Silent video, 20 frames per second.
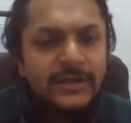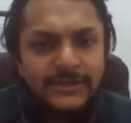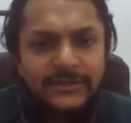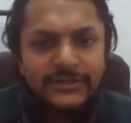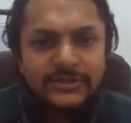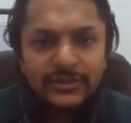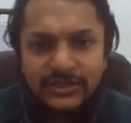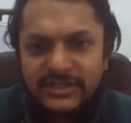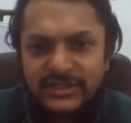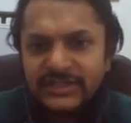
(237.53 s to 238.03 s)

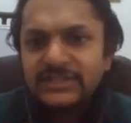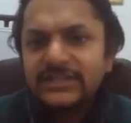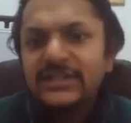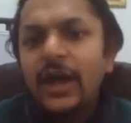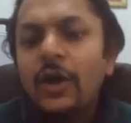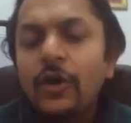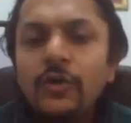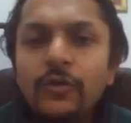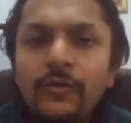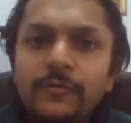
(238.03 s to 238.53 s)
So this is
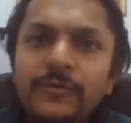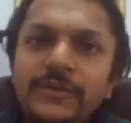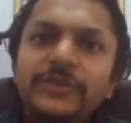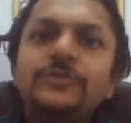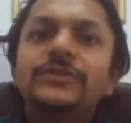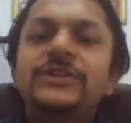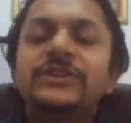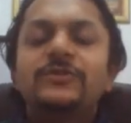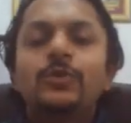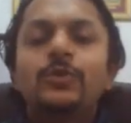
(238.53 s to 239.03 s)
how we do
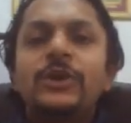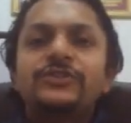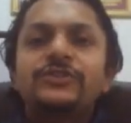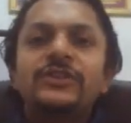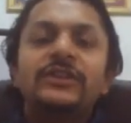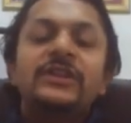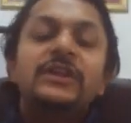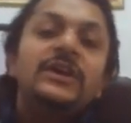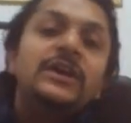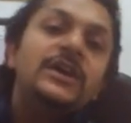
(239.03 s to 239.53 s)
this
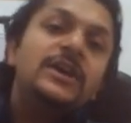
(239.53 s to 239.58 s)
question.